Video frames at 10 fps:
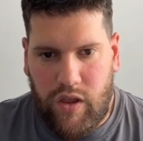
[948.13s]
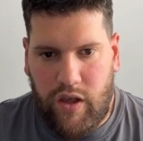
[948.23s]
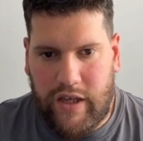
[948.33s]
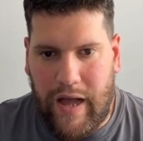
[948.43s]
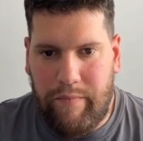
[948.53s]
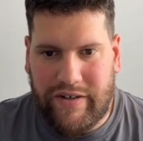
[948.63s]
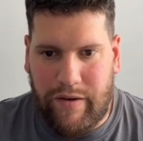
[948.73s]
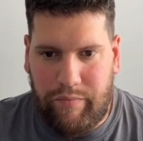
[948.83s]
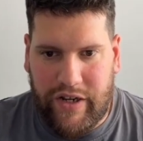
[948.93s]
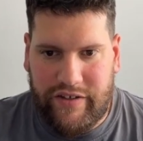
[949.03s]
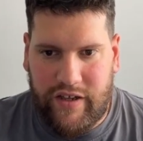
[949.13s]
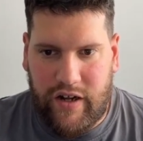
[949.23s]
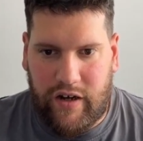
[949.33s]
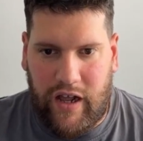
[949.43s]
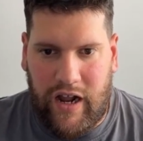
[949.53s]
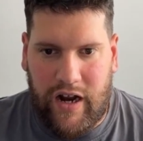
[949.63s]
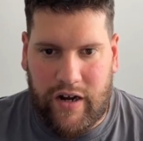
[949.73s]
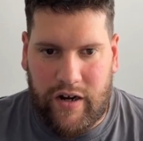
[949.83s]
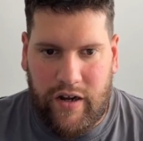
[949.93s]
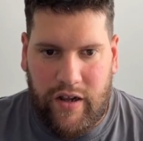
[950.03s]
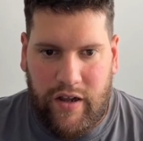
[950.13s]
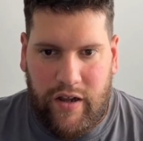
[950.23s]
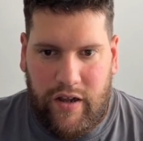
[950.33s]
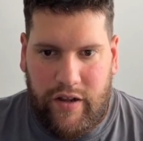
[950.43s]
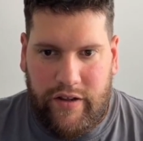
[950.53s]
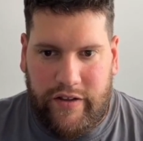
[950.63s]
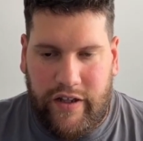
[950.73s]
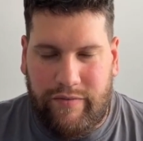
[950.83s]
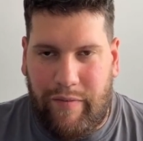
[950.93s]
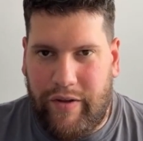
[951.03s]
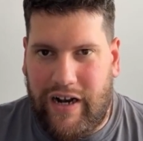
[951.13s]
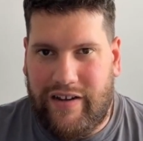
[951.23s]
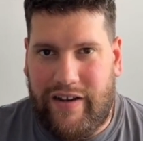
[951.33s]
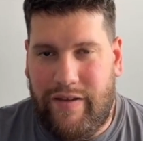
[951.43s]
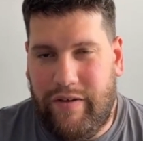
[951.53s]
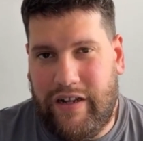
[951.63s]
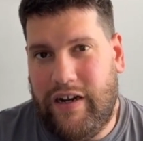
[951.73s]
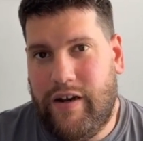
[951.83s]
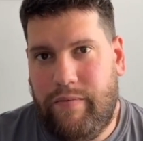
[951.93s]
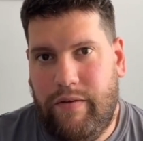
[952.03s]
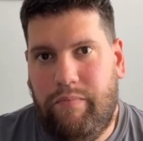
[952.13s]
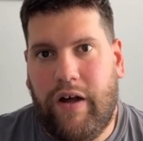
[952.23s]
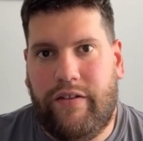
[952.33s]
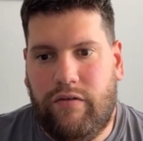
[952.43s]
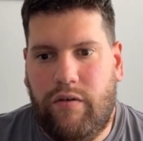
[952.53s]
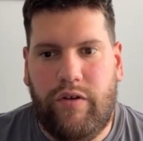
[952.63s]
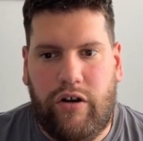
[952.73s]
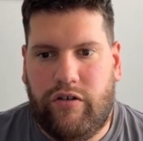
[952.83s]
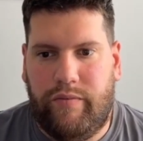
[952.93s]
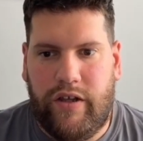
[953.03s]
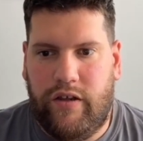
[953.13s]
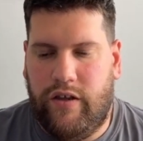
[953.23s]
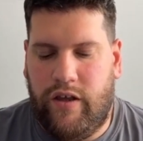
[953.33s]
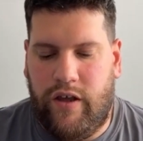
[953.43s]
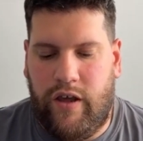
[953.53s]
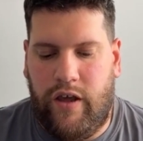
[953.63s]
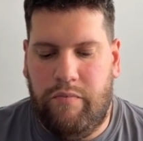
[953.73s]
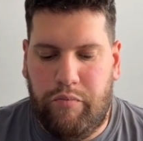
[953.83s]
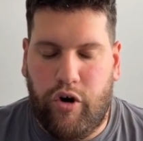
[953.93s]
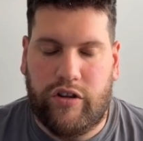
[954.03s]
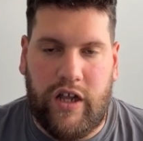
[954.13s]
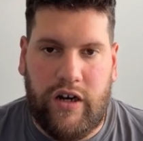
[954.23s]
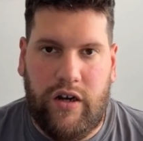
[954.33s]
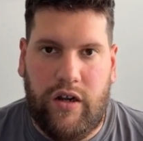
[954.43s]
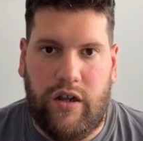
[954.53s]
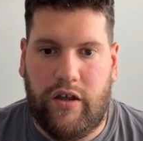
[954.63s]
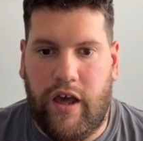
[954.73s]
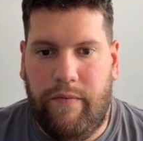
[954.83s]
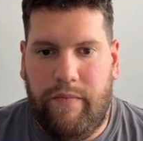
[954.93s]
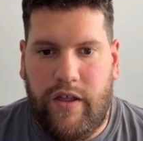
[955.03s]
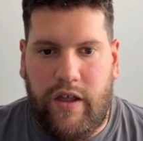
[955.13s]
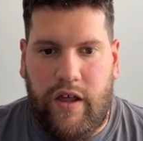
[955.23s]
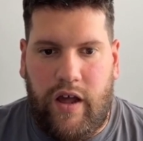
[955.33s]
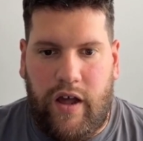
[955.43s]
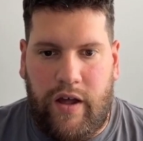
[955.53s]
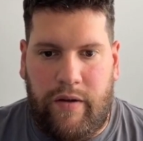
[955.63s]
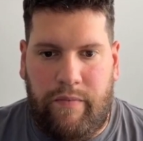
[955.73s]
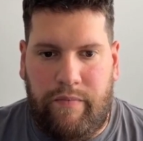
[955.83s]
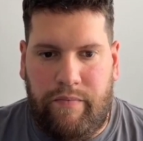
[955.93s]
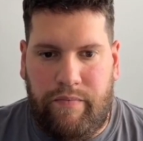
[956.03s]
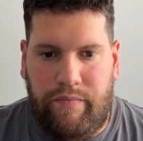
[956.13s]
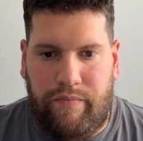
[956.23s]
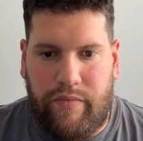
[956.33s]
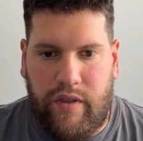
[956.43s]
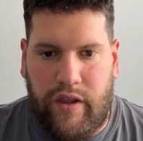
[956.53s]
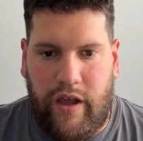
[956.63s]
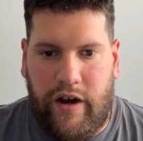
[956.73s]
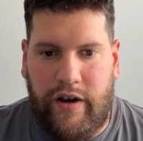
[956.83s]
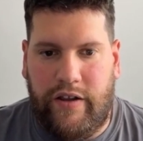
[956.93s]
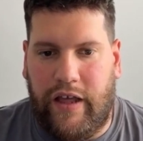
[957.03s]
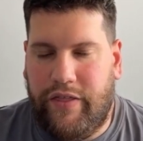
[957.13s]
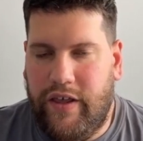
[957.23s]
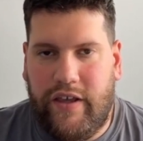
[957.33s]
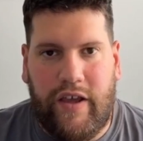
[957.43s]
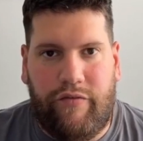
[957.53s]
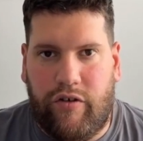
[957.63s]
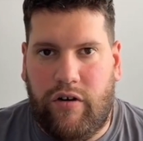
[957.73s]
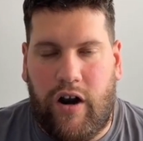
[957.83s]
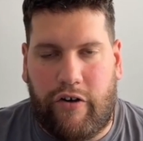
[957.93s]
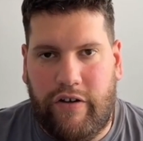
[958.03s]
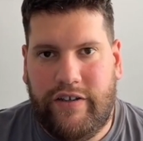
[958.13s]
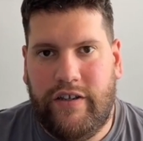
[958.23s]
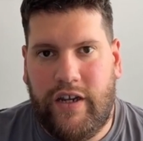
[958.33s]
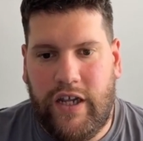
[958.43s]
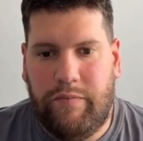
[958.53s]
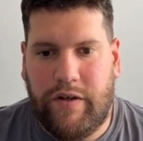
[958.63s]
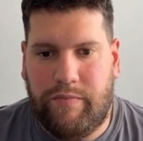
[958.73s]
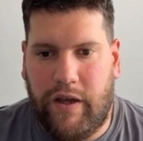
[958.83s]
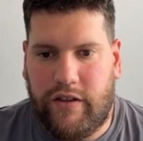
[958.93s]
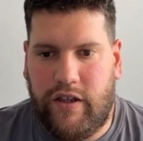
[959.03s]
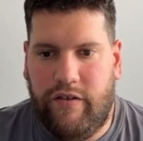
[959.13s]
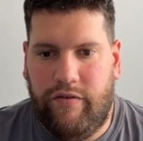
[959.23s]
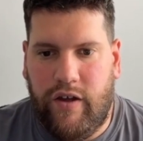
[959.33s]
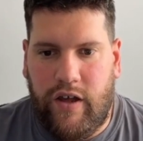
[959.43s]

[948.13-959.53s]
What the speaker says: Cambers and pressure are dictated by Pirelli's limit a little bit, but they will also be important. Okay. And I think, yeah, from a racing engineer perspective,